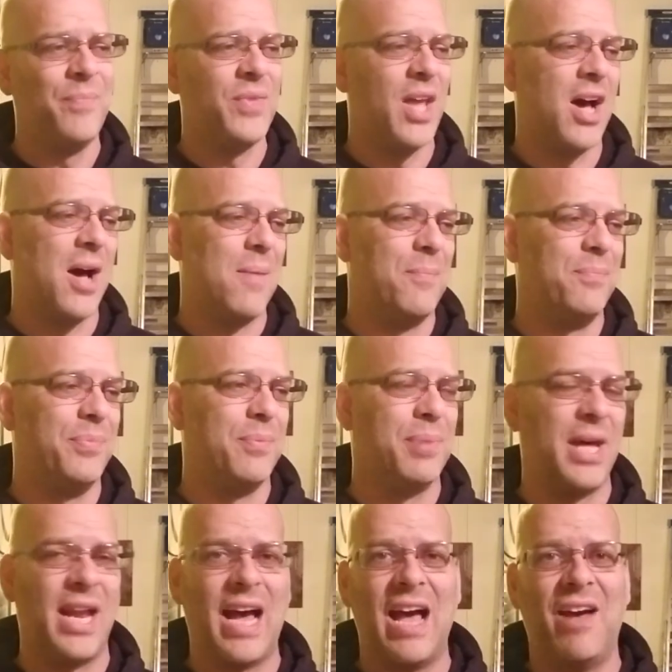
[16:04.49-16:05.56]
Um,
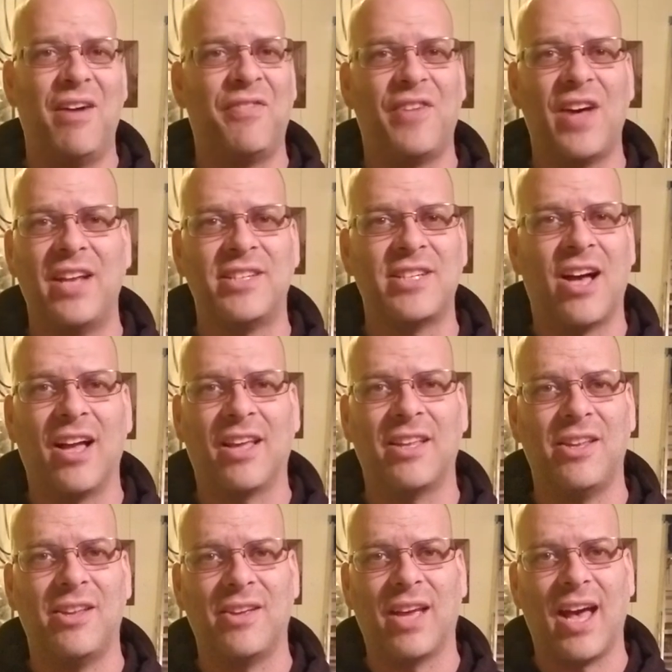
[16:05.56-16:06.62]
but I have fun talking
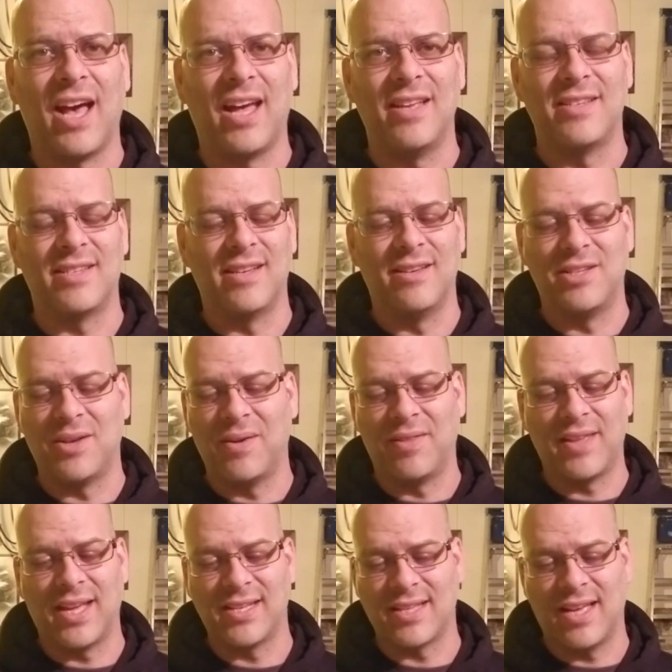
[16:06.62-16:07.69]
to you guys and doing
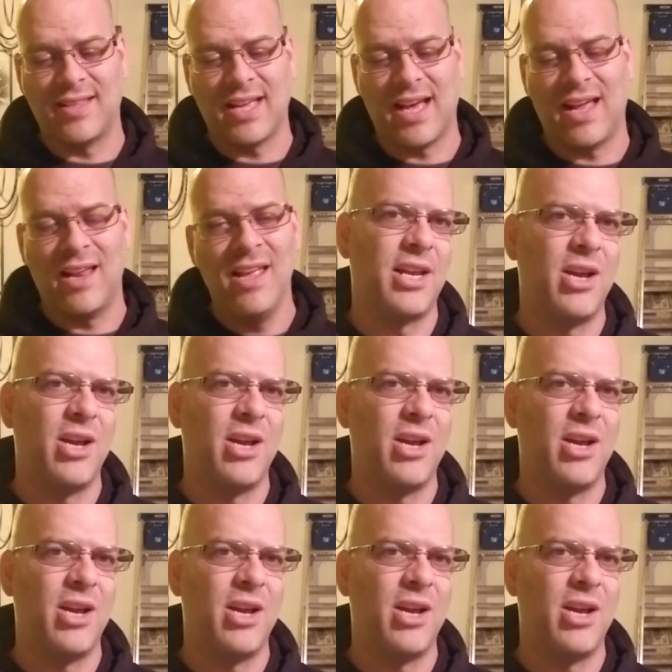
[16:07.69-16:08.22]
things like that.